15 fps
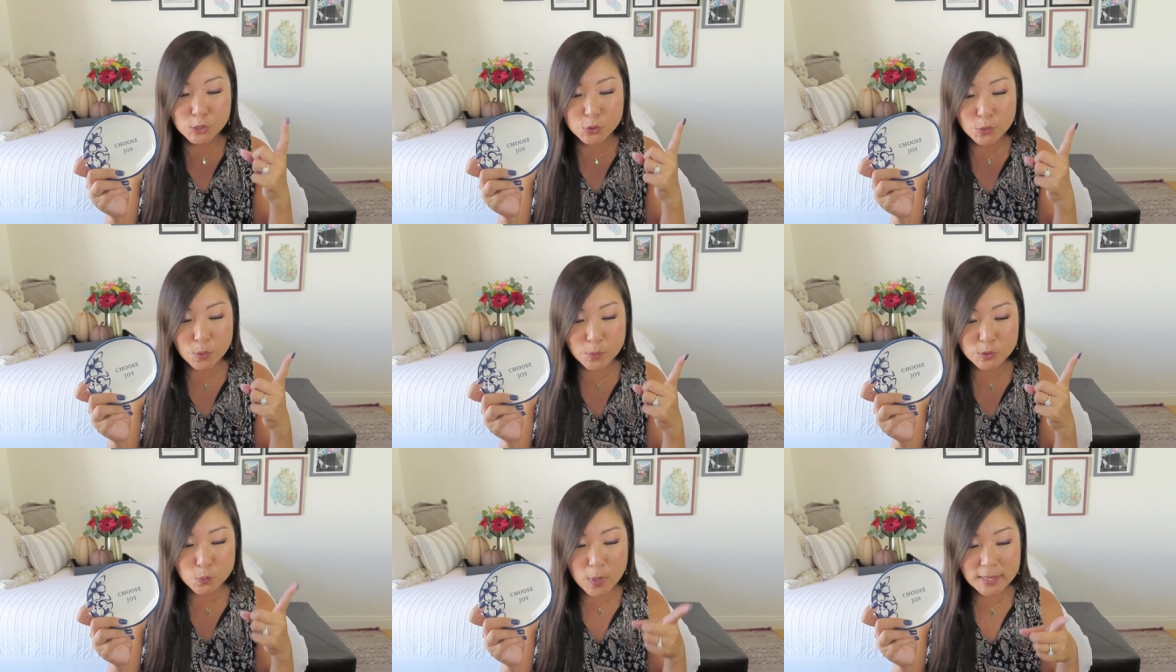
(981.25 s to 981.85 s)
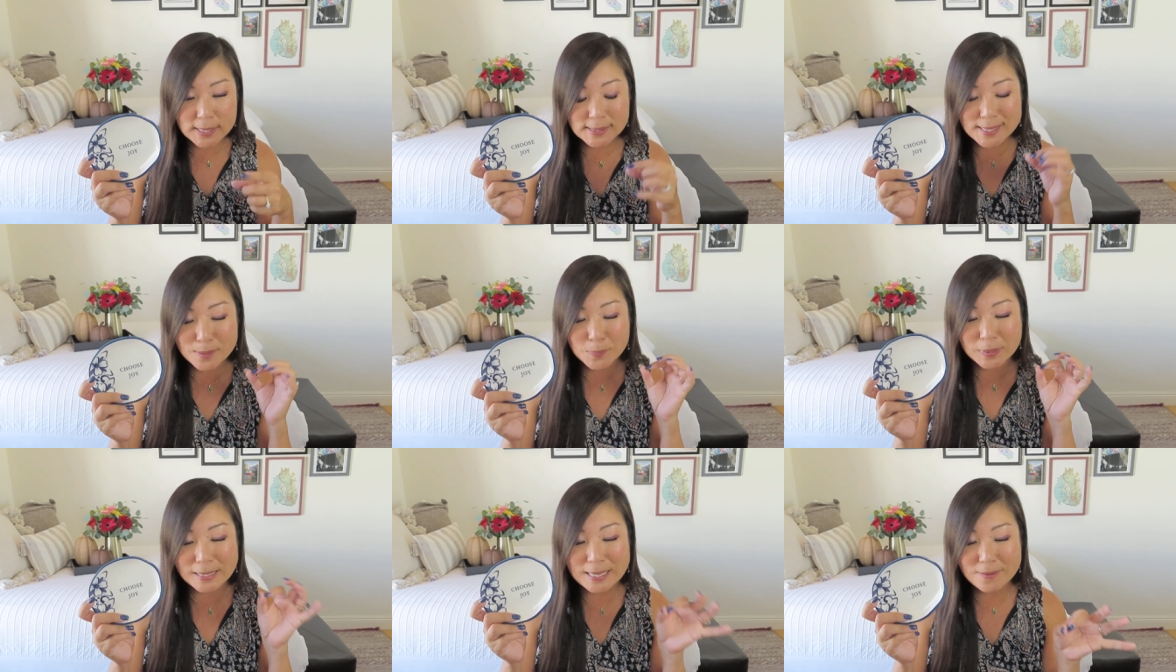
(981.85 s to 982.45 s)
So there was one that
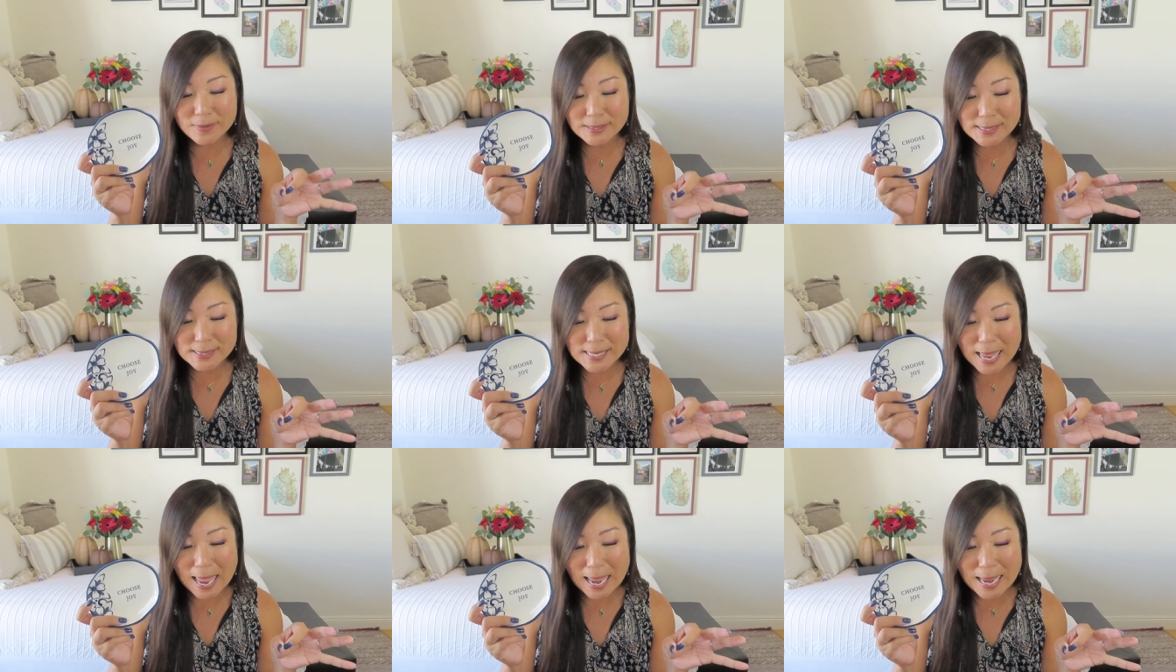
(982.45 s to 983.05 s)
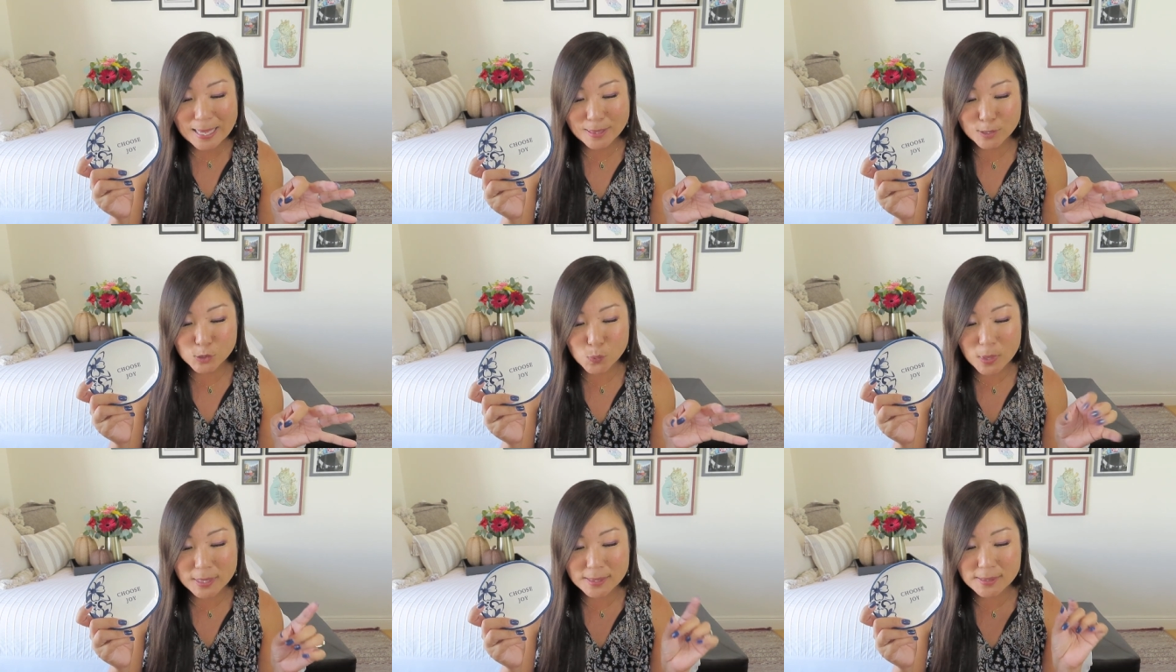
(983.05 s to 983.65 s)
said, believe in today.
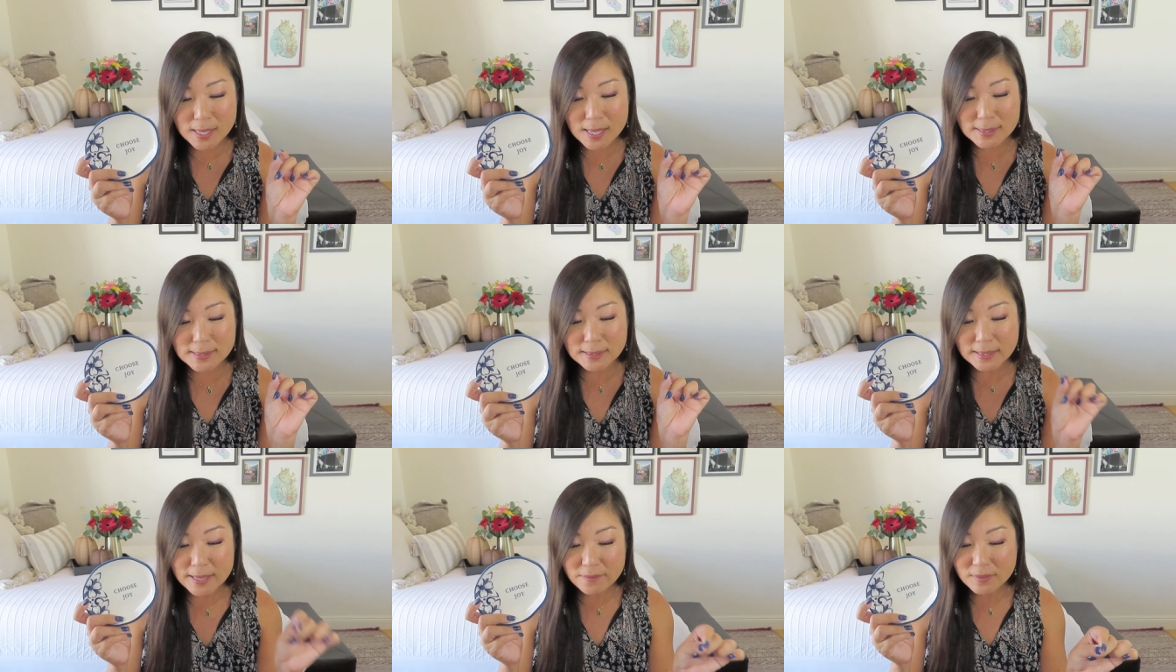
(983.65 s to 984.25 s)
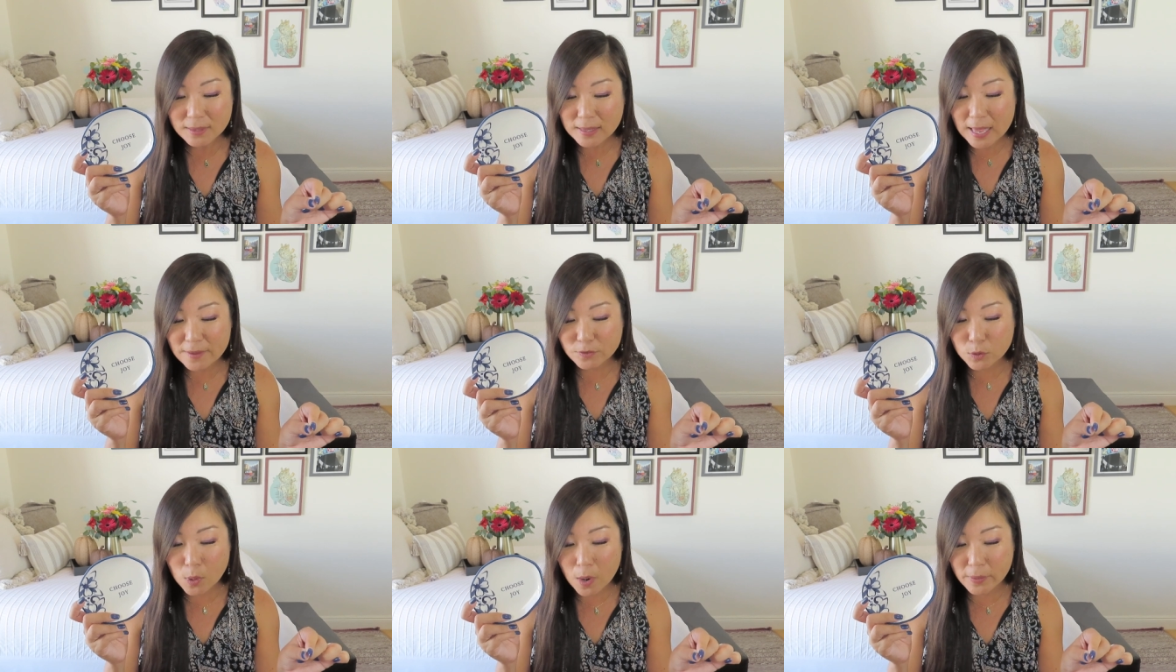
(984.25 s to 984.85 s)
There's one that says, live the
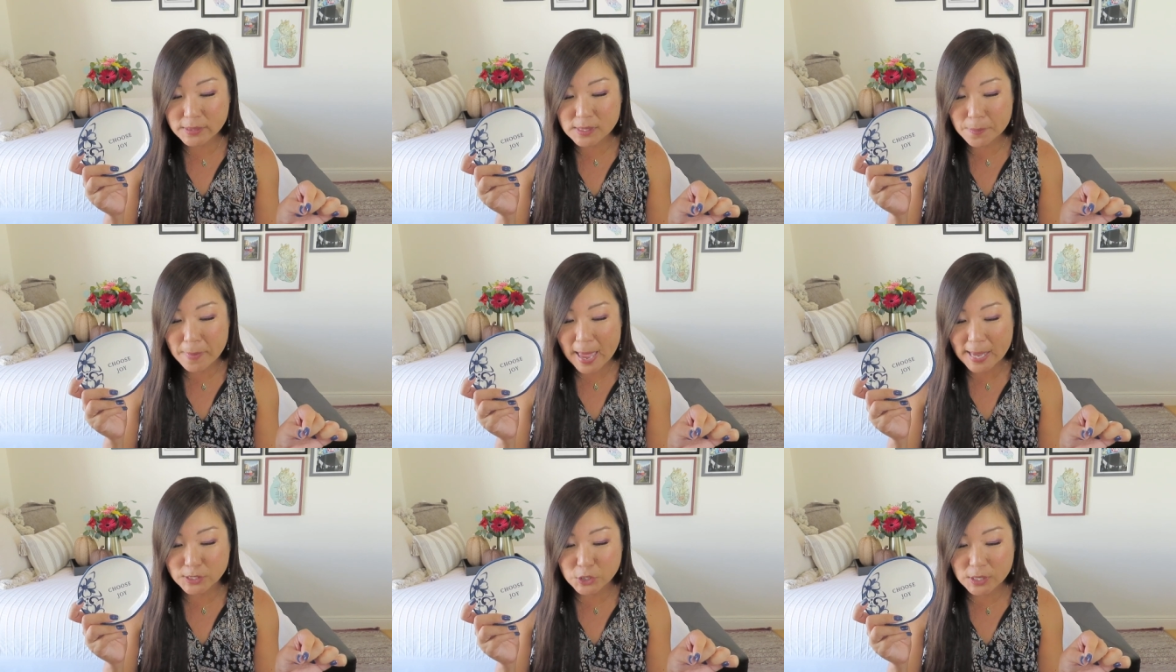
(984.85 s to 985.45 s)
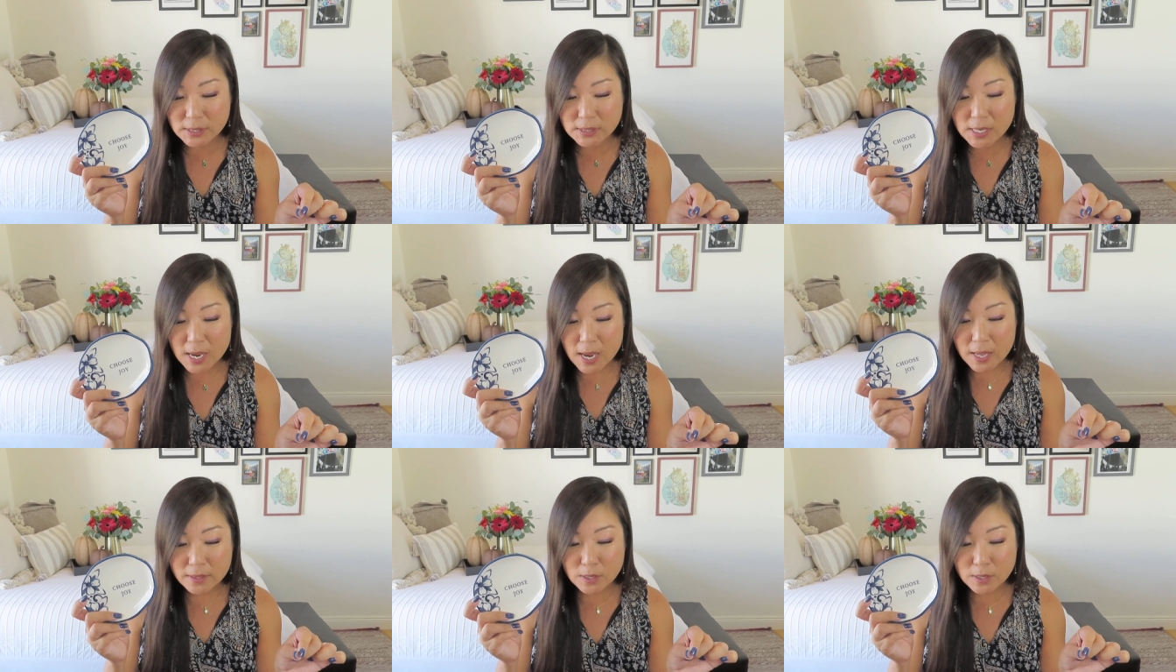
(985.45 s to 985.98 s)
life you always imagined.